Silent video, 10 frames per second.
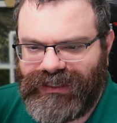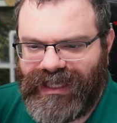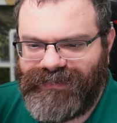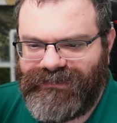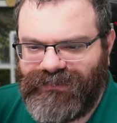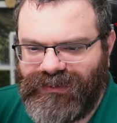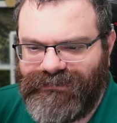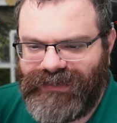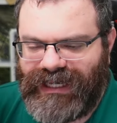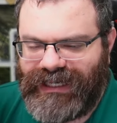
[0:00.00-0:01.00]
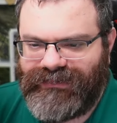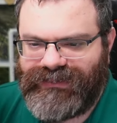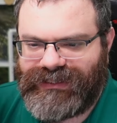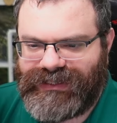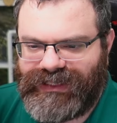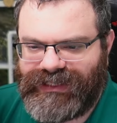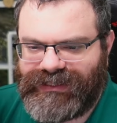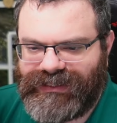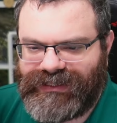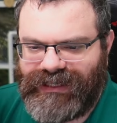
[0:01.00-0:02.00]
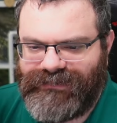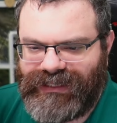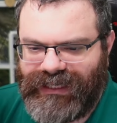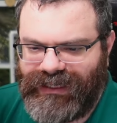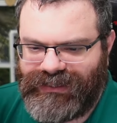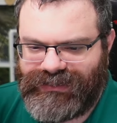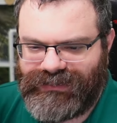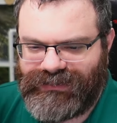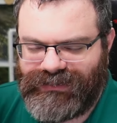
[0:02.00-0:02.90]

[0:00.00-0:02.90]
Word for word: can't be four, five, six, seven, eight.